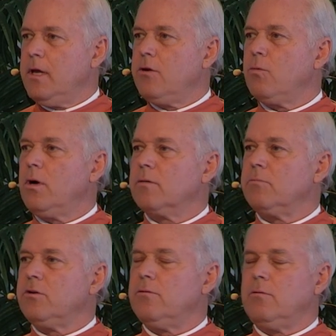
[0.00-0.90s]
and you're
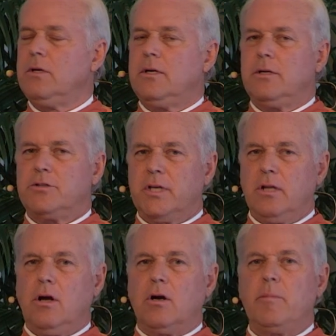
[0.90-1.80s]
welcome to
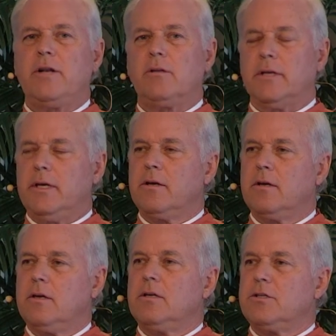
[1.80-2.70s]
sing along mentally,
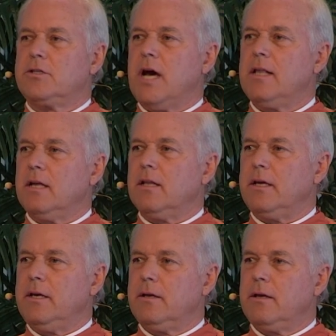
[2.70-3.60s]

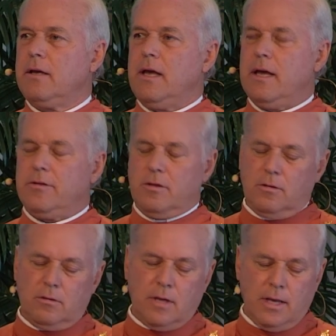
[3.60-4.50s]
silently, as it
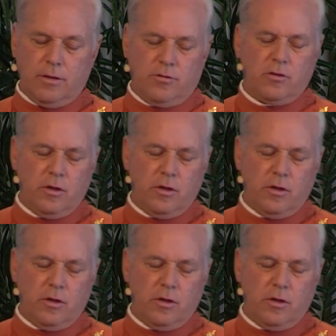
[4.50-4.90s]
takes.